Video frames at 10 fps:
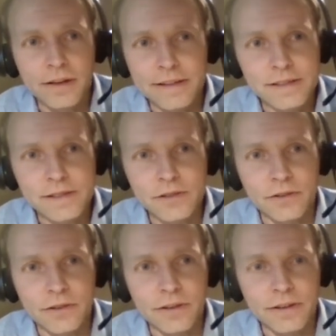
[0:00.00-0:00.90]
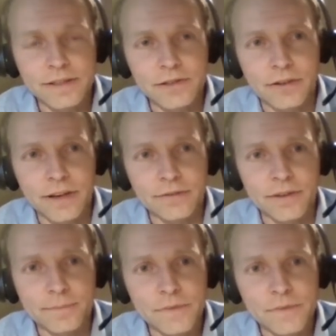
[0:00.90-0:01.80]
it's not
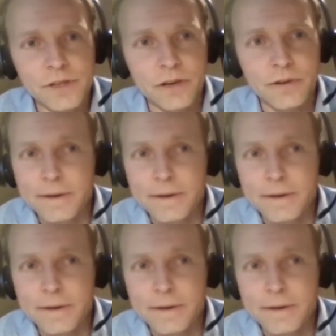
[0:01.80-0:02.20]
clever. So